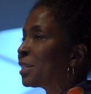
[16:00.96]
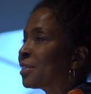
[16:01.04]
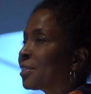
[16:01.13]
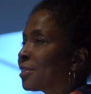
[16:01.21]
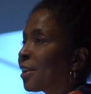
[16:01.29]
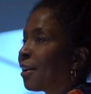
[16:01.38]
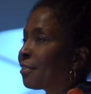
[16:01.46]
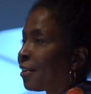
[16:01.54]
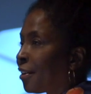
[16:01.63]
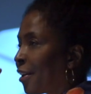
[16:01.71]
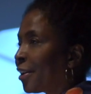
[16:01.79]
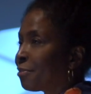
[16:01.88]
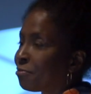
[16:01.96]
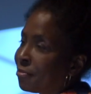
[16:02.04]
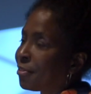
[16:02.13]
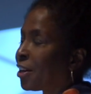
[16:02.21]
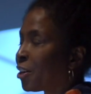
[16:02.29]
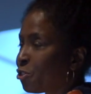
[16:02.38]
mean to sound like I'm
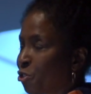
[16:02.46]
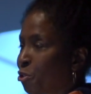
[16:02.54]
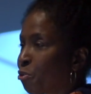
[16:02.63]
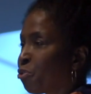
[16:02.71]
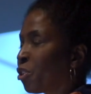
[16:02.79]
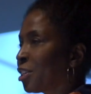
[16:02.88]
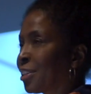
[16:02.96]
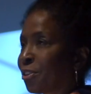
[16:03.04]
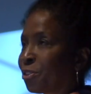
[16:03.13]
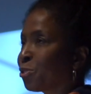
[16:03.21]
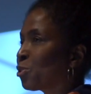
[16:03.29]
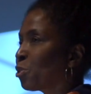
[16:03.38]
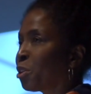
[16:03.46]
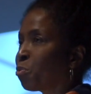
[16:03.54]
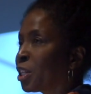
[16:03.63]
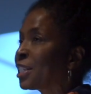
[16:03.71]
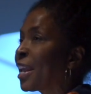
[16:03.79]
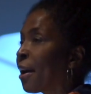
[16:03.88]
a control freak, that there's only
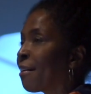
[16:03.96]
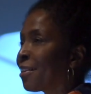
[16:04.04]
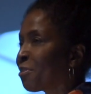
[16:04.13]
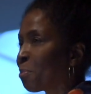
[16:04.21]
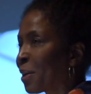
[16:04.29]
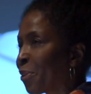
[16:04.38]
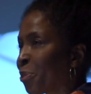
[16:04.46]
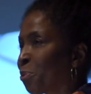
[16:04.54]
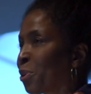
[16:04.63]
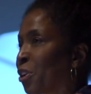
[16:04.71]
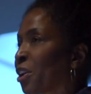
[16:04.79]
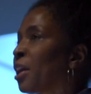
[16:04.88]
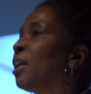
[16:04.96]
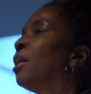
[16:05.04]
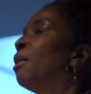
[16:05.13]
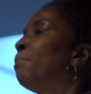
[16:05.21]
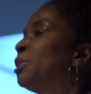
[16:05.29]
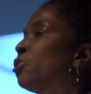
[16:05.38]
one narrative about the work,
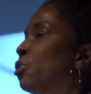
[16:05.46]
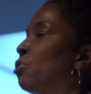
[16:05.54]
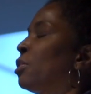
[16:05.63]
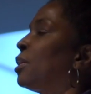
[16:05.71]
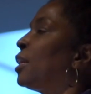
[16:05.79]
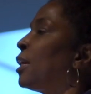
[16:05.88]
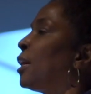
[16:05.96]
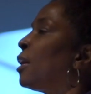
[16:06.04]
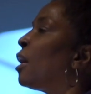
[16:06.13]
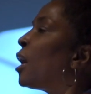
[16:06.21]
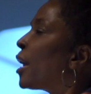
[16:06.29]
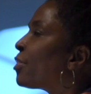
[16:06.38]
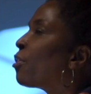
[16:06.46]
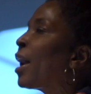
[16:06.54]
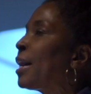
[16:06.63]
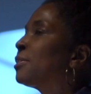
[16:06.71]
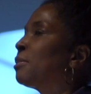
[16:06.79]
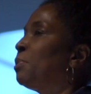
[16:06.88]
but certainly there
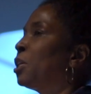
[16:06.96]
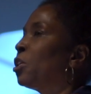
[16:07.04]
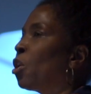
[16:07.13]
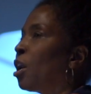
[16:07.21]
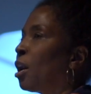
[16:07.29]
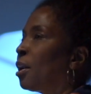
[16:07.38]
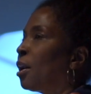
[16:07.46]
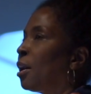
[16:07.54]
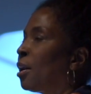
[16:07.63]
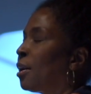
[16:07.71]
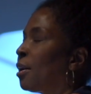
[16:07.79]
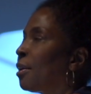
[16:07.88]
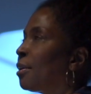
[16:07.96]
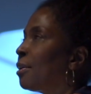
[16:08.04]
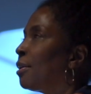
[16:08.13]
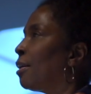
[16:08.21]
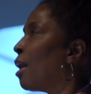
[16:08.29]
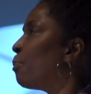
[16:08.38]
has to be an
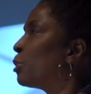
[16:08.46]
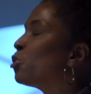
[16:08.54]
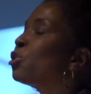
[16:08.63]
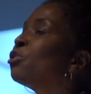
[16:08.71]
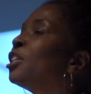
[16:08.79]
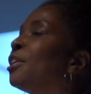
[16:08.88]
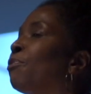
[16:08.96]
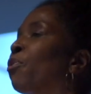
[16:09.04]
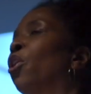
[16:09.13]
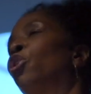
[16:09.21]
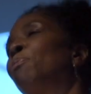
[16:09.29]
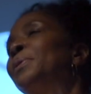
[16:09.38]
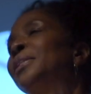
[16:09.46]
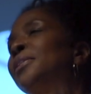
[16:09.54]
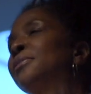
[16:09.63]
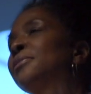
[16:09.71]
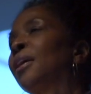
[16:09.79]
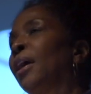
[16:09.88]
opportunity for
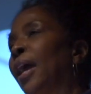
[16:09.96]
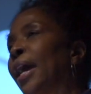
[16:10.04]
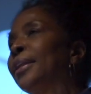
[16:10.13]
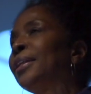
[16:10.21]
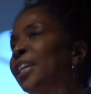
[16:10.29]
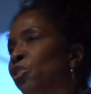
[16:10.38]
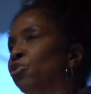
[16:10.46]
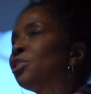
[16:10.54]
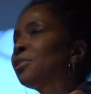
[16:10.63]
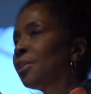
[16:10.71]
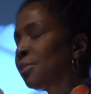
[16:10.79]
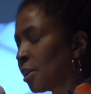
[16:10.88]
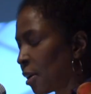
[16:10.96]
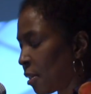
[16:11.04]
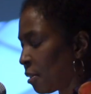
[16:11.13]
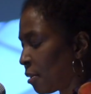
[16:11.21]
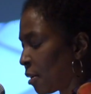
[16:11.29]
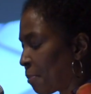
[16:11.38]
openness and an interesting
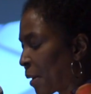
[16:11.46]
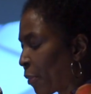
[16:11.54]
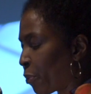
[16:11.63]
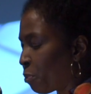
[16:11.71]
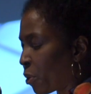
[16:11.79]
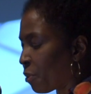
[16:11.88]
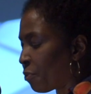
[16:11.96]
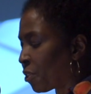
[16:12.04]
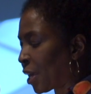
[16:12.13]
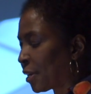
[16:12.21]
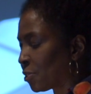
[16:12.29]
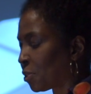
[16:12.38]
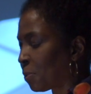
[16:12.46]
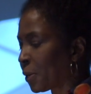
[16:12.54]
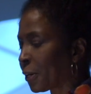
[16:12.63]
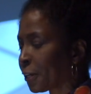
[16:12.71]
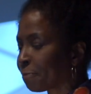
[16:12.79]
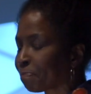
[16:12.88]
dialogue about the work for that to
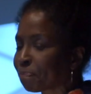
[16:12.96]
work.